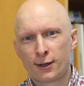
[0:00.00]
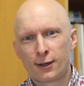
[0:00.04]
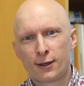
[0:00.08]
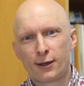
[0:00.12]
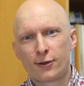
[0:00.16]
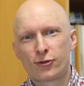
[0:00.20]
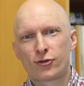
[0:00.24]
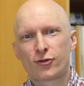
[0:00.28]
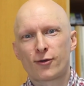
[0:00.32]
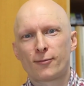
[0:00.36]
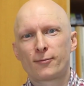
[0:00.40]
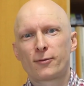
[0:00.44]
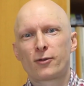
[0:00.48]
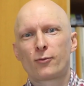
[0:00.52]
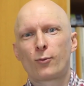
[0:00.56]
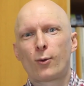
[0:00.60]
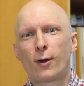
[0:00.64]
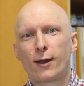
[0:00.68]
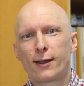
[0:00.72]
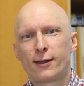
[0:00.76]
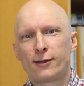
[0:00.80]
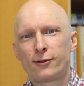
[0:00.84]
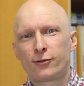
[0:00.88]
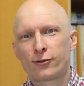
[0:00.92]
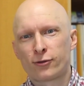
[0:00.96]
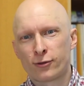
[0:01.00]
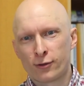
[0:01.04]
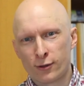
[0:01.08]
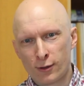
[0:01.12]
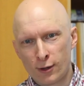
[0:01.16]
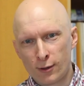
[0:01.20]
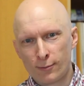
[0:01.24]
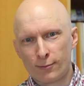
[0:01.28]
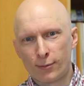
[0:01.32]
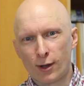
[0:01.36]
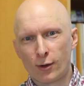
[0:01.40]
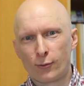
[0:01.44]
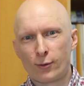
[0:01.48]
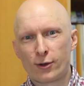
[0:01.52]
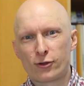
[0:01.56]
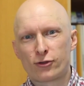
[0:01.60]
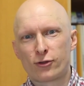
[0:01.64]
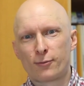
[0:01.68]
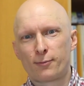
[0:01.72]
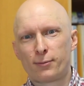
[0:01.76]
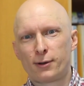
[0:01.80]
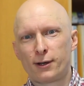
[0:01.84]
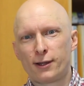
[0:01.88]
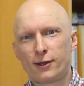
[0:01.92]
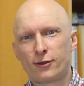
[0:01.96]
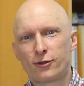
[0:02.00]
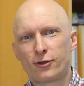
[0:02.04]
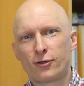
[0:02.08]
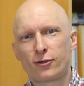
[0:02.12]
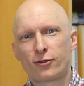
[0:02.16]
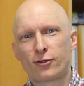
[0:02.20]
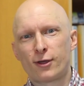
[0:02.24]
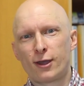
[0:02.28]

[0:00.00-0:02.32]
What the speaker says: and some of the ways by which the police's